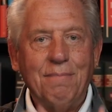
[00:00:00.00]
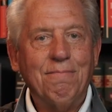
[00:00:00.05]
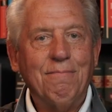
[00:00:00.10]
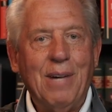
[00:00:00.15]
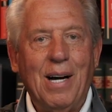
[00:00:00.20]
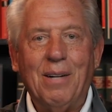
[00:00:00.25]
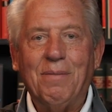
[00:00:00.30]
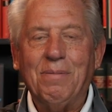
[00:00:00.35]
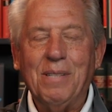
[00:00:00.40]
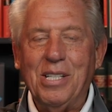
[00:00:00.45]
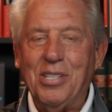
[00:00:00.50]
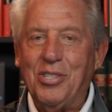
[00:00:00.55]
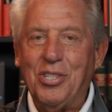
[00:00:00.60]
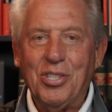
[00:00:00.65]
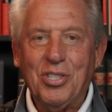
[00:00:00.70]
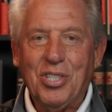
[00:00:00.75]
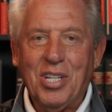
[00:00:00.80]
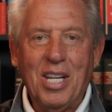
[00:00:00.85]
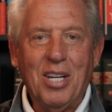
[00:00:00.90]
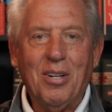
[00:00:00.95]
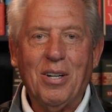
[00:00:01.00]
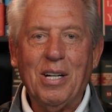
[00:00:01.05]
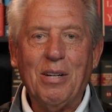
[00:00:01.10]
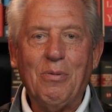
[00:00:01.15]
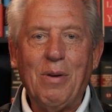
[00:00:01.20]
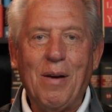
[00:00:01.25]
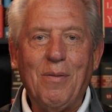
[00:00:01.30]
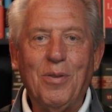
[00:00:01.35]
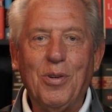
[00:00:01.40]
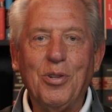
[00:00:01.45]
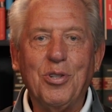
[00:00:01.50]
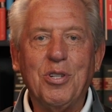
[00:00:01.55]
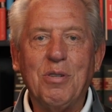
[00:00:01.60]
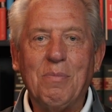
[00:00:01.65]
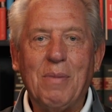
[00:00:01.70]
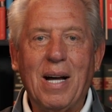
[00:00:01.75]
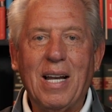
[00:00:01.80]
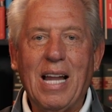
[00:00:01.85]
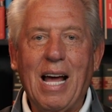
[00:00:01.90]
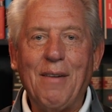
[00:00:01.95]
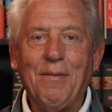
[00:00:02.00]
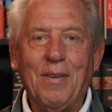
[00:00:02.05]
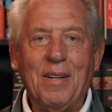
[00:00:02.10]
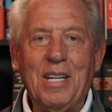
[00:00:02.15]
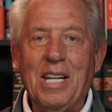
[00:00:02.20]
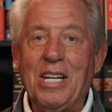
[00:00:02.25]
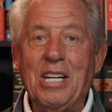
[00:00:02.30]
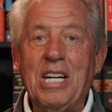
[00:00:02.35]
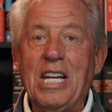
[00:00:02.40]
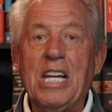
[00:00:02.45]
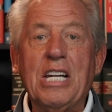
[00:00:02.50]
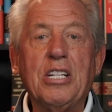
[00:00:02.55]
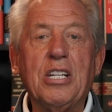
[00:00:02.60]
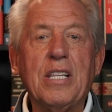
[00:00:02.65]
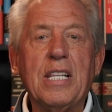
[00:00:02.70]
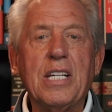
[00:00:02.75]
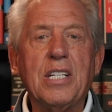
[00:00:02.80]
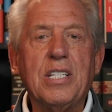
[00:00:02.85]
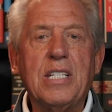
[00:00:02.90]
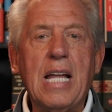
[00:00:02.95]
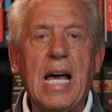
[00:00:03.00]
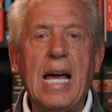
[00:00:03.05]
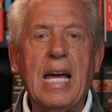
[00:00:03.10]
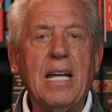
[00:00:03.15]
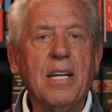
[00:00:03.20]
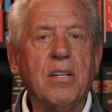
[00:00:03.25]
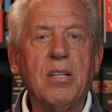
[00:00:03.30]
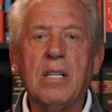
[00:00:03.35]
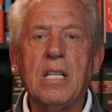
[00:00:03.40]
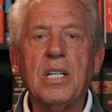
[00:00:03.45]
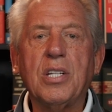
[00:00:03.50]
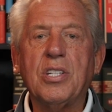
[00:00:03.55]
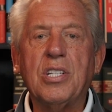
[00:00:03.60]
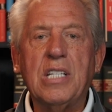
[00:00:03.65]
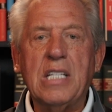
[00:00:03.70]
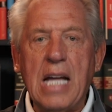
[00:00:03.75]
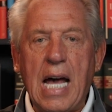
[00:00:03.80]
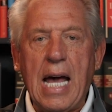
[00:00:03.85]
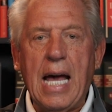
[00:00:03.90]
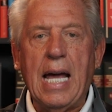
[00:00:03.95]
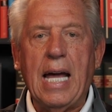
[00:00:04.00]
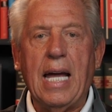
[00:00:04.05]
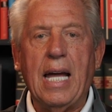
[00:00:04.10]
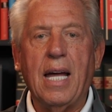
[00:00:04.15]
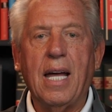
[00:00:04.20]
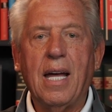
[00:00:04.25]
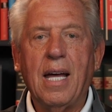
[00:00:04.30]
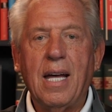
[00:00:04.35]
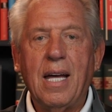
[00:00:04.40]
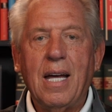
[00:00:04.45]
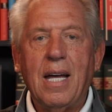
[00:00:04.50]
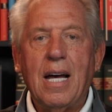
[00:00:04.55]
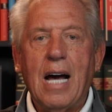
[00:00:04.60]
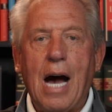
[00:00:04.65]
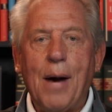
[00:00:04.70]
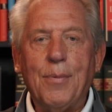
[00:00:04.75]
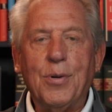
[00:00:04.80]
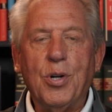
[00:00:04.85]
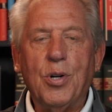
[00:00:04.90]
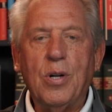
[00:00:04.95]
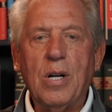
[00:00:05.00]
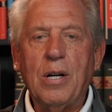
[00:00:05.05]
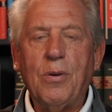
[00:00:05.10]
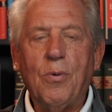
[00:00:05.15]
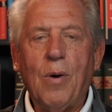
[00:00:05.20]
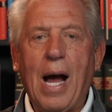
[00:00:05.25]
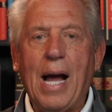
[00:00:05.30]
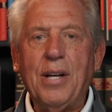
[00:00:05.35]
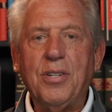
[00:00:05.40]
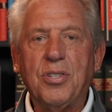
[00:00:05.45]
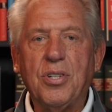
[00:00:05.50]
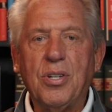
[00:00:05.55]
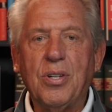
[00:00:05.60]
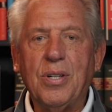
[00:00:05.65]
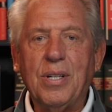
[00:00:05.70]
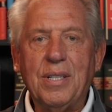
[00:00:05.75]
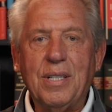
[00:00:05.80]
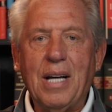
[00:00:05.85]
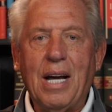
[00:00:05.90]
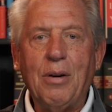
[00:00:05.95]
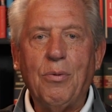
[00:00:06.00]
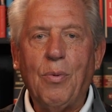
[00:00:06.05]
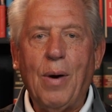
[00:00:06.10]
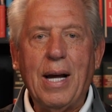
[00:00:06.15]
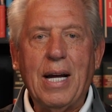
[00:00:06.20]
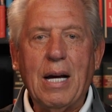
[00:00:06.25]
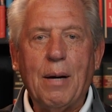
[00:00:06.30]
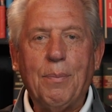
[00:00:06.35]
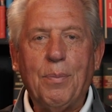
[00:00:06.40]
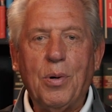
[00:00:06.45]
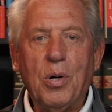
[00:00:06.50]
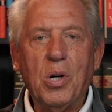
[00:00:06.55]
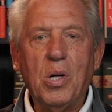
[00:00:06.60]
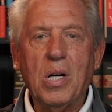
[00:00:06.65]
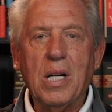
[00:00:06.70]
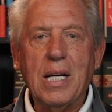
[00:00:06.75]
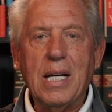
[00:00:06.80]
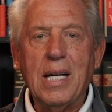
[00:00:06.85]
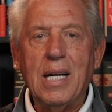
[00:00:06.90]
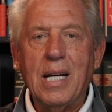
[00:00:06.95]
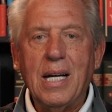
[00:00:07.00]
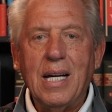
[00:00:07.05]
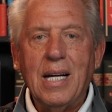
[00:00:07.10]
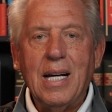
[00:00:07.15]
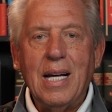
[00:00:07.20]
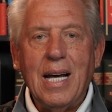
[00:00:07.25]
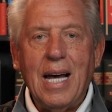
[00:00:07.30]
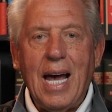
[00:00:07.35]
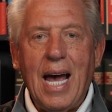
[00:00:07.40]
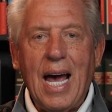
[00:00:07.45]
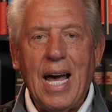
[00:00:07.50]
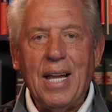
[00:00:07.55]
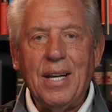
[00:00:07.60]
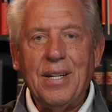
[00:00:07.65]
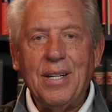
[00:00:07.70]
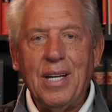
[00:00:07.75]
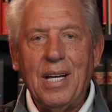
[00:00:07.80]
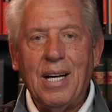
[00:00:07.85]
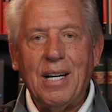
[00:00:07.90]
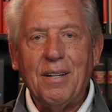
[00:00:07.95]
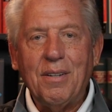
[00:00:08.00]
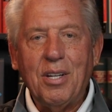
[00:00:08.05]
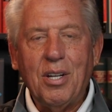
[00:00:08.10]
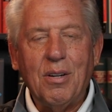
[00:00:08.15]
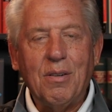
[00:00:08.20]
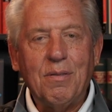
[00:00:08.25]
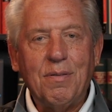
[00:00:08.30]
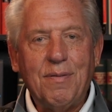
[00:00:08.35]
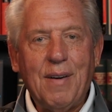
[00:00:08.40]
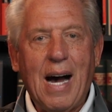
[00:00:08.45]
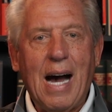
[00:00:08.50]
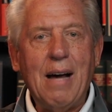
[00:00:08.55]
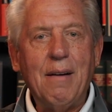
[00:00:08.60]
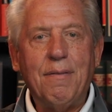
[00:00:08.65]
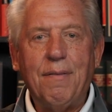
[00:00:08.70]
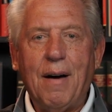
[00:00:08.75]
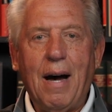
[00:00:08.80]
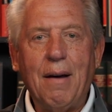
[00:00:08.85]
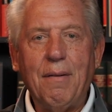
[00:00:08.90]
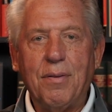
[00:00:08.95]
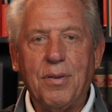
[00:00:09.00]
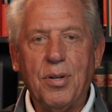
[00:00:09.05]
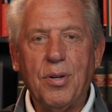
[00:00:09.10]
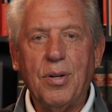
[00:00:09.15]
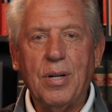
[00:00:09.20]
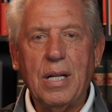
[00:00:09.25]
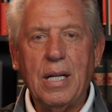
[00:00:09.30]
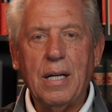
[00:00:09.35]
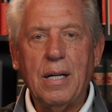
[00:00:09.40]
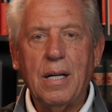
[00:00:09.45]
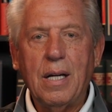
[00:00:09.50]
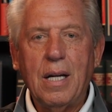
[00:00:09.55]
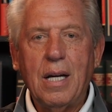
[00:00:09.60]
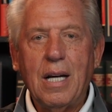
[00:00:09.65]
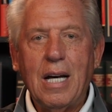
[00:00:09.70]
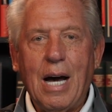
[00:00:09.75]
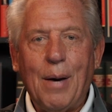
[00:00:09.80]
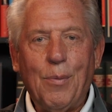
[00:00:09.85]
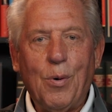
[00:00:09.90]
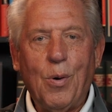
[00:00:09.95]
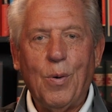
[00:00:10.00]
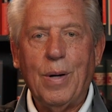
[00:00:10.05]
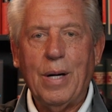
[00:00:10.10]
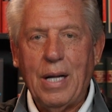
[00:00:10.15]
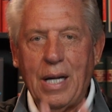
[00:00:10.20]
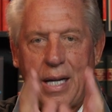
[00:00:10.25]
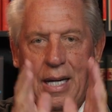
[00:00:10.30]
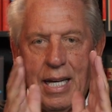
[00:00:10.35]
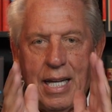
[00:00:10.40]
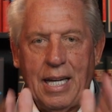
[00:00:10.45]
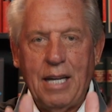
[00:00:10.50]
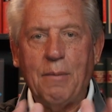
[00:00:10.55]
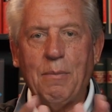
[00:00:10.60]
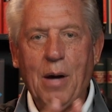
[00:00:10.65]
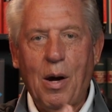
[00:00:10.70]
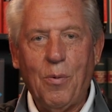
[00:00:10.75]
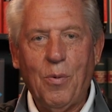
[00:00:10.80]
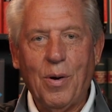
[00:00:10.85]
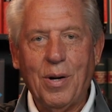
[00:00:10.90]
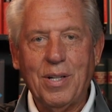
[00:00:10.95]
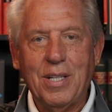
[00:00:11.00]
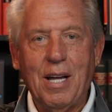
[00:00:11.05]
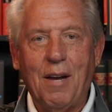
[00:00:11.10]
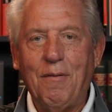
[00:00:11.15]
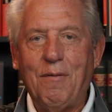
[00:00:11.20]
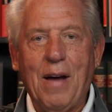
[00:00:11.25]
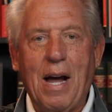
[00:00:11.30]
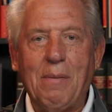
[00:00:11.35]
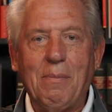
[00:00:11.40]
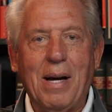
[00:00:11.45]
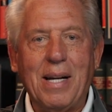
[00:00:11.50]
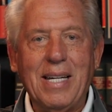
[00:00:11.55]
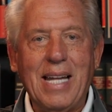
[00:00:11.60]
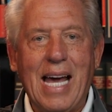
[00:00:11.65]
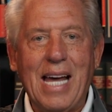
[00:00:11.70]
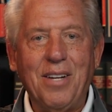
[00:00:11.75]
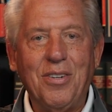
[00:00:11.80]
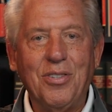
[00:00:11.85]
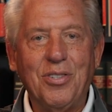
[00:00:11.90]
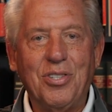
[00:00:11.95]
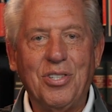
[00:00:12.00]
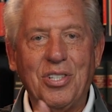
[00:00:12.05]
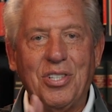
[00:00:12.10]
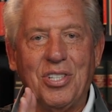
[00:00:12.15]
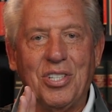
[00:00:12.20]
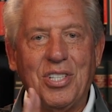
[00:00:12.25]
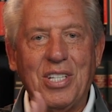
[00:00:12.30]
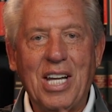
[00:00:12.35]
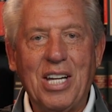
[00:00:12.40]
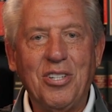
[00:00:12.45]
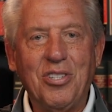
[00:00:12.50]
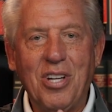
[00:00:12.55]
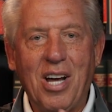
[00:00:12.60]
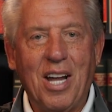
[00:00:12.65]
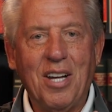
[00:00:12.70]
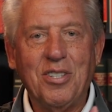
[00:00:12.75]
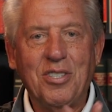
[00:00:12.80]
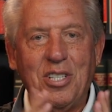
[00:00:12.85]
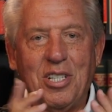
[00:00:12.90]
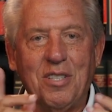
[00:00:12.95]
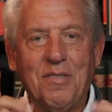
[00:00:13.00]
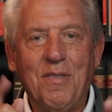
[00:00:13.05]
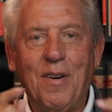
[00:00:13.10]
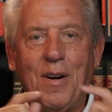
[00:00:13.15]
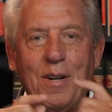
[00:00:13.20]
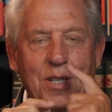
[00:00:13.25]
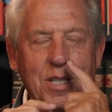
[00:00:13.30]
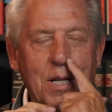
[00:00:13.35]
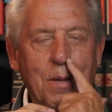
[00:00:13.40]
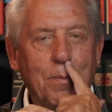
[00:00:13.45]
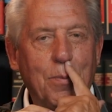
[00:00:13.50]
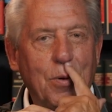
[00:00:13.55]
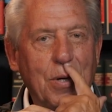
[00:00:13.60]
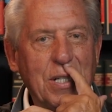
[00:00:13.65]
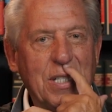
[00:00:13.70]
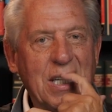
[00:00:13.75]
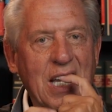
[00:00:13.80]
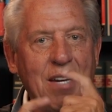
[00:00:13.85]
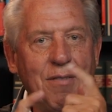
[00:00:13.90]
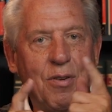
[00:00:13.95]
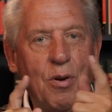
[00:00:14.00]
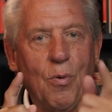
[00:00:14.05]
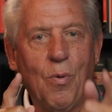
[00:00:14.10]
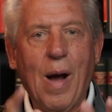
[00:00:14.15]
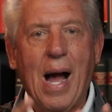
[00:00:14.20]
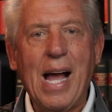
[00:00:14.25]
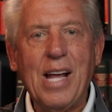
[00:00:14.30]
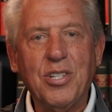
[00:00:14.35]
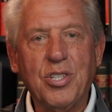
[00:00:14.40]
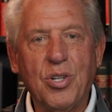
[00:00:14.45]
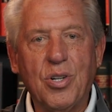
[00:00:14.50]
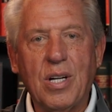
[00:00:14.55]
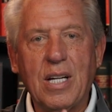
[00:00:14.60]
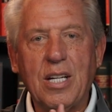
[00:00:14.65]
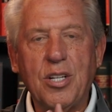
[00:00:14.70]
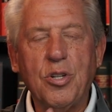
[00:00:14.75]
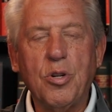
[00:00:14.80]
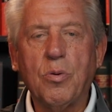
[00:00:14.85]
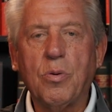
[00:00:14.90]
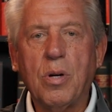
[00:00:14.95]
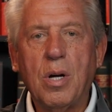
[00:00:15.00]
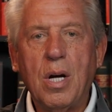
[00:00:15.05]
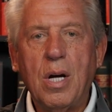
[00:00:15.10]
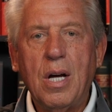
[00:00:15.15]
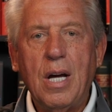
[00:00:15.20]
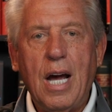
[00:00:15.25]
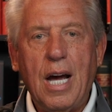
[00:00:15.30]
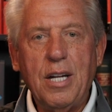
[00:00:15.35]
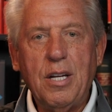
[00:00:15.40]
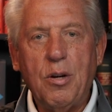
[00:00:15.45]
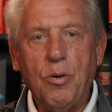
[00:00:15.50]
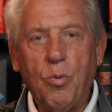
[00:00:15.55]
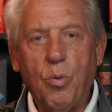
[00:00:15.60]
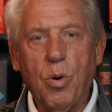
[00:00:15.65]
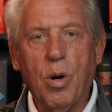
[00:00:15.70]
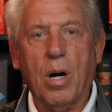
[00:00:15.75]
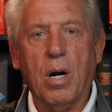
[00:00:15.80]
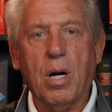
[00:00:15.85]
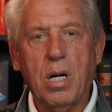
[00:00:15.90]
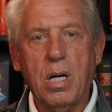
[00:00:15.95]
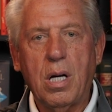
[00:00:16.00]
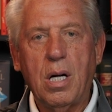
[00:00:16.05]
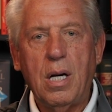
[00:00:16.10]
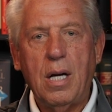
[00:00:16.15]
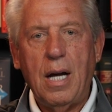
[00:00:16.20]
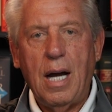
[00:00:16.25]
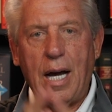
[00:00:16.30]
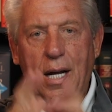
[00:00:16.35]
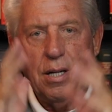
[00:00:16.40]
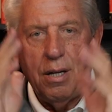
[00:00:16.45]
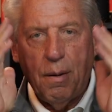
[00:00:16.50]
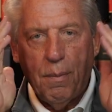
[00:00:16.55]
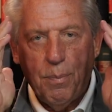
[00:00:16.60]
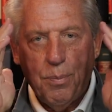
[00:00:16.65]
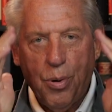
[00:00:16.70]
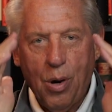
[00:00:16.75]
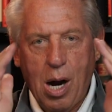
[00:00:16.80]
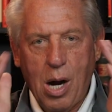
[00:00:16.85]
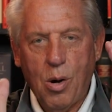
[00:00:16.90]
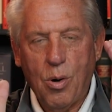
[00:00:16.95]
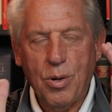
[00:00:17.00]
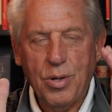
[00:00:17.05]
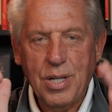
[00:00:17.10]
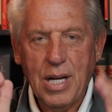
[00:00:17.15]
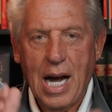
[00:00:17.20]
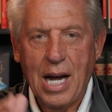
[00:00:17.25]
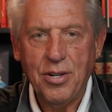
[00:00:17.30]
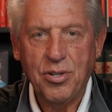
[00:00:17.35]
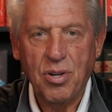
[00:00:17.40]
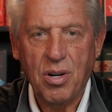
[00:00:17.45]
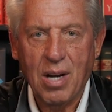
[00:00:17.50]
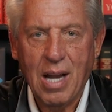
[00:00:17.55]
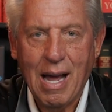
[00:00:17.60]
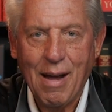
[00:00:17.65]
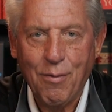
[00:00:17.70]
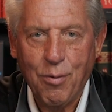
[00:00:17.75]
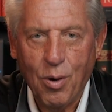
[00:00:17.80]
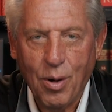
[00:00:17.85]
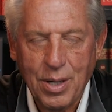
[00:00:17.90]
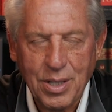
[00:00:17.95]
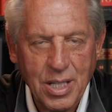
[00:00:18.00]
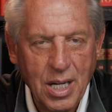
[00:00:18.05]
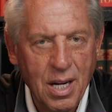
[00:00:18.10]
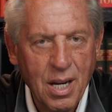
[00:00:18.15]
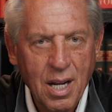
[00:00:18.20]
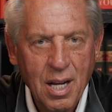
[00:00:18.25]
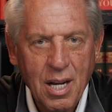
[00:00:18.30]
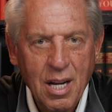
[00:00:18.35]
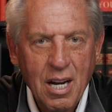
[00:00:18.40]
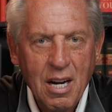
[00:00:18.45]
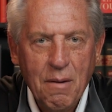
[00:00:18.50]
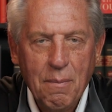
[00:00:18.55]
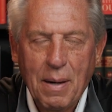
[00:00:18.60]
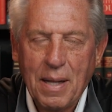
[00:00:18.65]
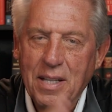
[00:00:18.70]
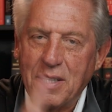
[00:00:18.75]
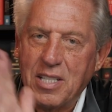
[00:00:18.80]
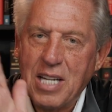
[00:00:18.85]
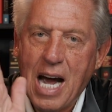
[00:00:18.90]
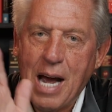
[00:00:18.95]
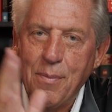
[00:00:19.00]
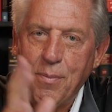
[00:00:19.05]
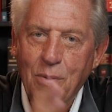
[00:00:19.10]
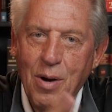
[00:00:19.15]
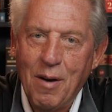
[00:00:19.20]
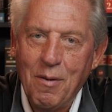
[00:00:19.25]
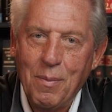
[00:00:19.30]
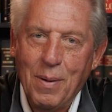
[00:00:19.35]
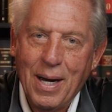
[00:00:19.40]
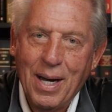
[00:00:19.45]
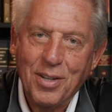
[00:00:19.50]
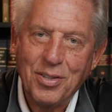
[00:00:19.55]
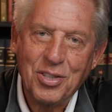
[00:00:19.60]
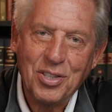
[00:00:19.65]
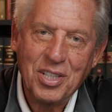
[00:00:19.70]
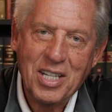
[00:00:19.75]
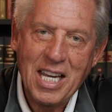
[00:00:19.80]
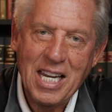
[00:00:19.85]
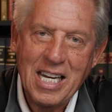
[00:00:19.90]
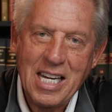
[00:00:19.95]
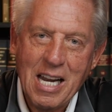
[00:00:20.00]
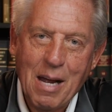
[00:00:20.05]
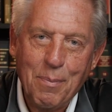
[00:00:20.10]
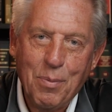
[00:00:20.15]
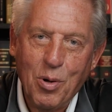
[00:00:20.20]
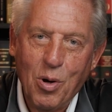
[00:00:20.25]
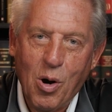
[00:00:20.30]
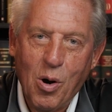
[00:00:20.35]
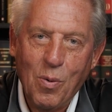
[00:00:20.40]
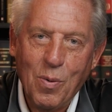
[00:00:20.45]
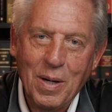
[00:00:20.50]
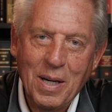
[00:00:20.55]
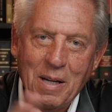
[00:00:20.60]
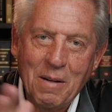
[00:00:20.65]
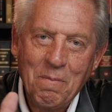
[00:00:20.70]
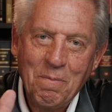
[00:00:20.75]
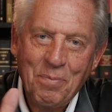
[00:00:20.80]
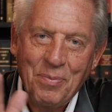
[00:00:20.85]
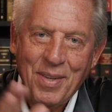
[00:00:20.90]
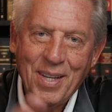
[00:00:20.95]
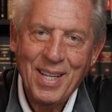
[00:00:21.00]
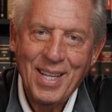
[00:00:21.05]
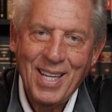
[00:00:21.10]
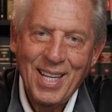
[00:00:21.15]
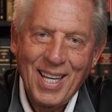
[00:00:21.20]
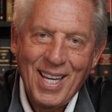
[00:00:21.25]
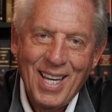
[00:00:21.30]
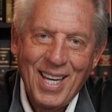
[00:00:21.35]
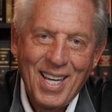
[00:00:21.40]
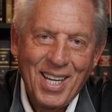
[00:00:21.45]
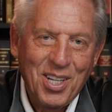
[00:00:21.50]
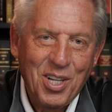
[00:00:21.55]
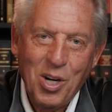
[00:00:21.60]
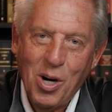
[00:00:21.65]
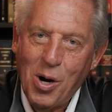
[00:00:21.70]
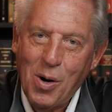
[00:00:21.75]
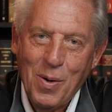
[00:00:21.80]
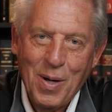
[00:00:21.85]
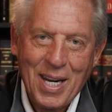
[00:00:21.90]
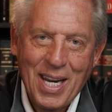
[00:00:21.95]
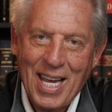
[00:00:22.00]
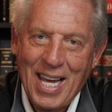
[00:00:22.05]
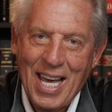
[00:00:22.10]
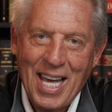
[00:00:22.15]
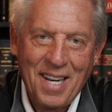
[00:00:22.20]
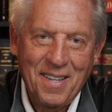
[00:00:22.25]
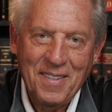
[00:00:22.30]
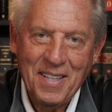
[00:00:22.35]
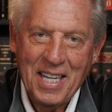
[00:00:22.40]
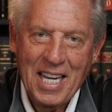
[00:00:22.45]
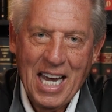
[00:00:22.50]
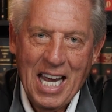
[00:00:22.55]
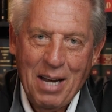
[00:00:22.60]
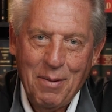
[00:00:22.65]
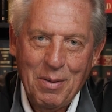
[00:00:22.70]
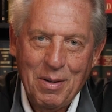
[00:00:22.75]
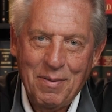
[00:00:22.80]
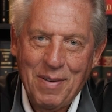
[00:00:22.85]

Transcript: Well, it's just literally revolutionized my life. And, and and to this day, to this day, I'm an early riser, and I wake up early, and, uh, you know, five, five thirty, I'm already getting my work done. In fact, my dad used just to say, John, it's just very simple. He said, if you rise early and you, and you work and you prioritize your life well, he said, by the time everybody else is getting up, you're already, you're already ahead in the game.